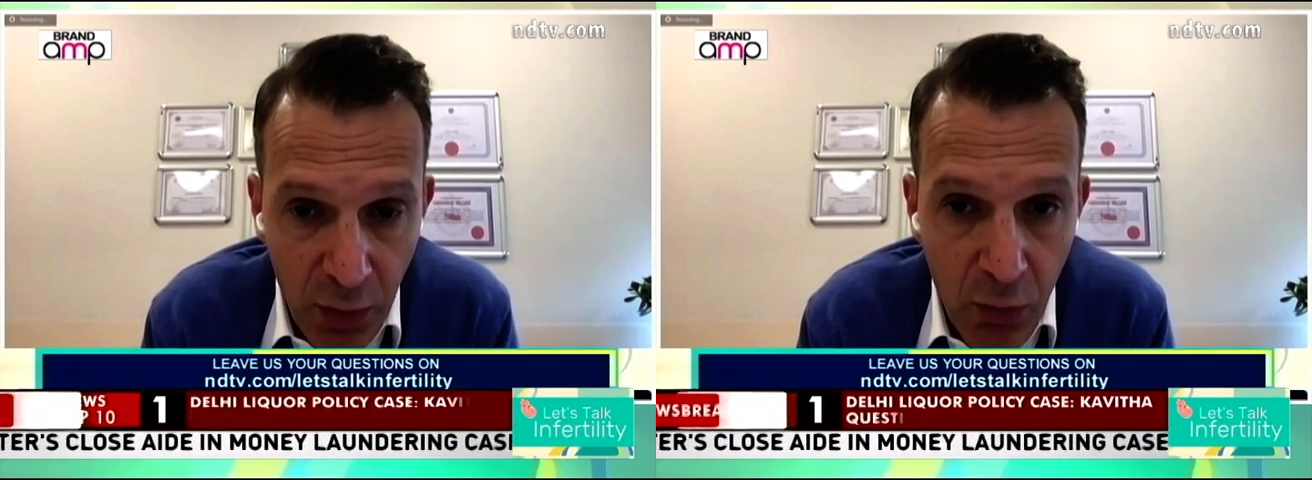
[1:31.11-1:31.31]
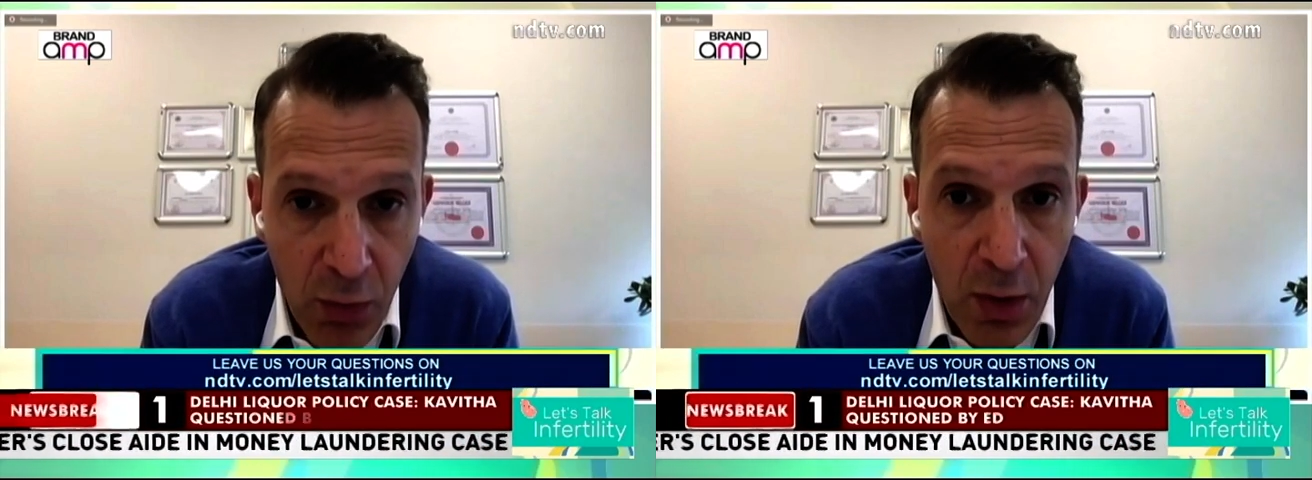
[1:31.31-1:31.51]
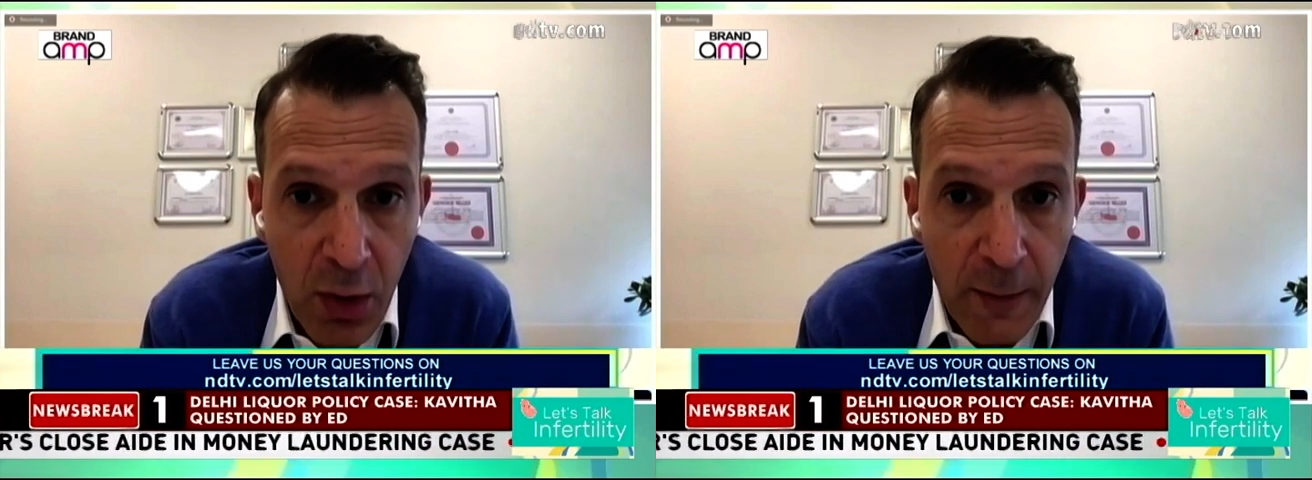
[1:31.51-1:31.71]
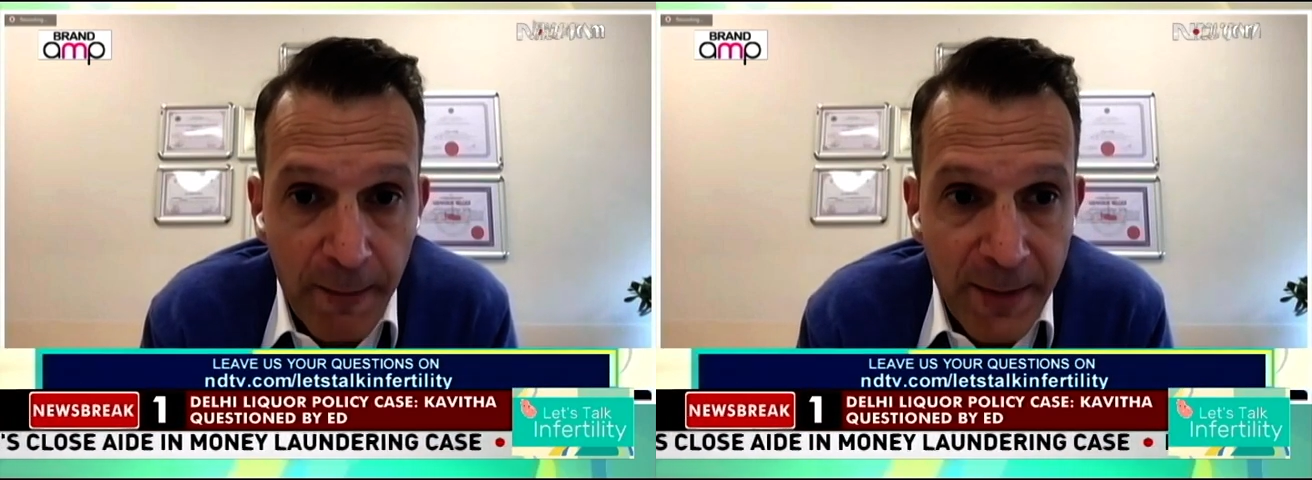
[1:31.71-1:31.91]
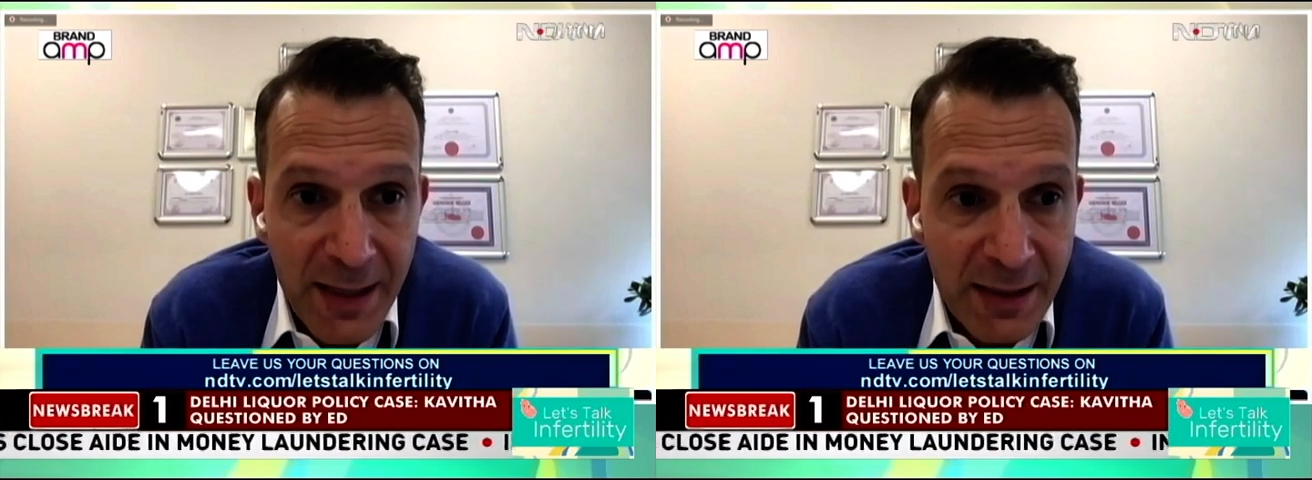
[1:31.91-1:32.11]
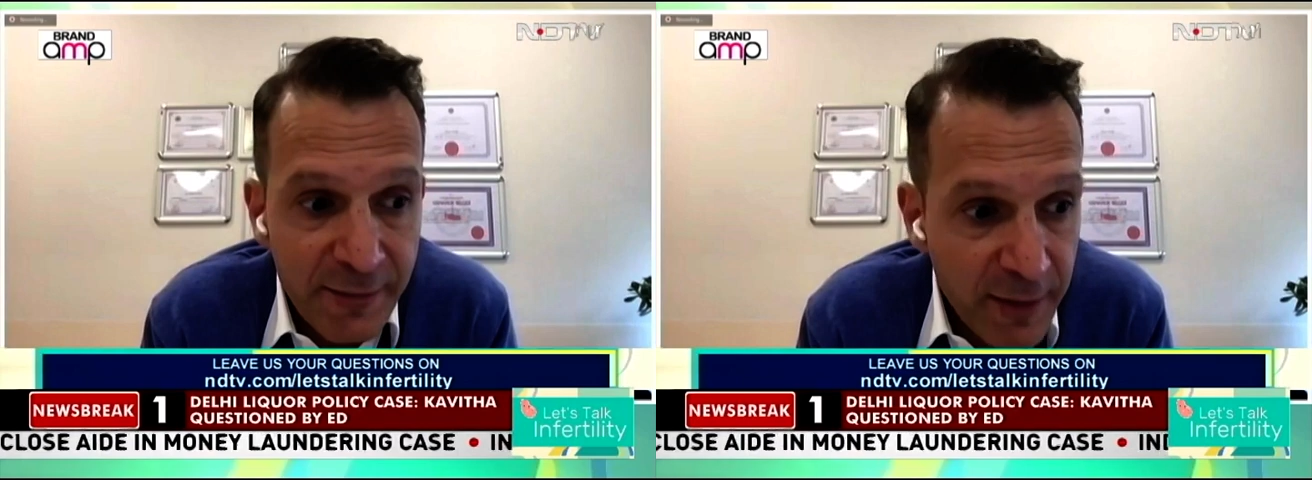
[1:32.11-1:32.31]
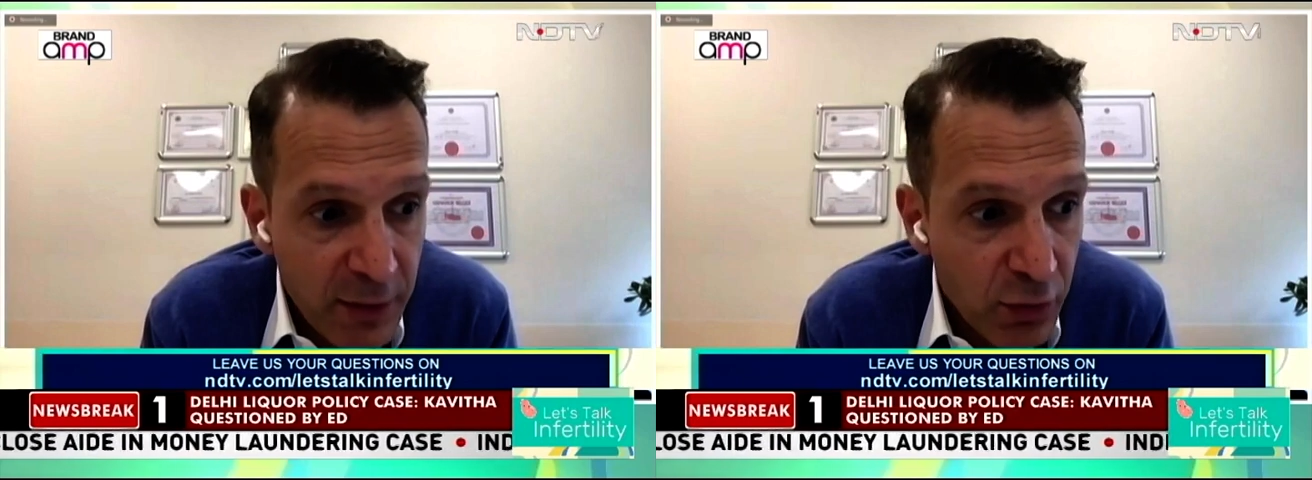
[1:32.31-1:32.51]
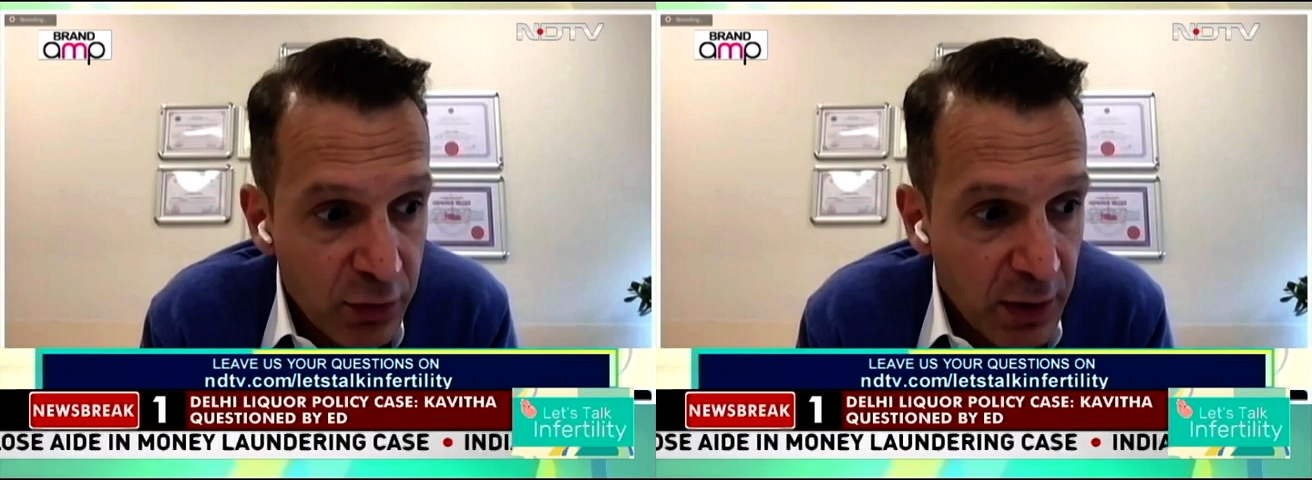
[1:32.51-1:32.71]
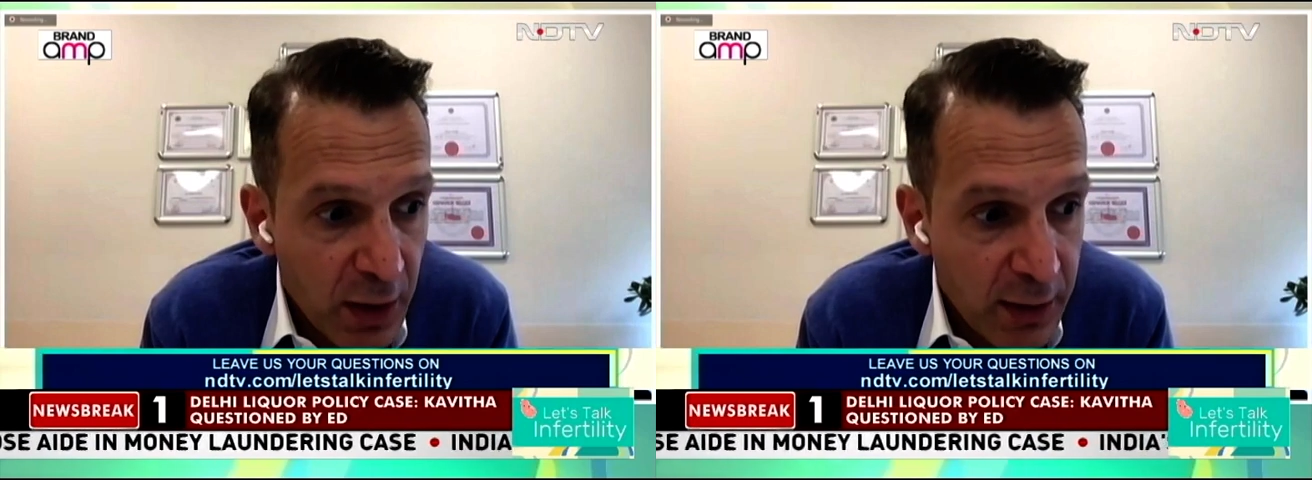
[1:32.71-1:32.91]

So these figures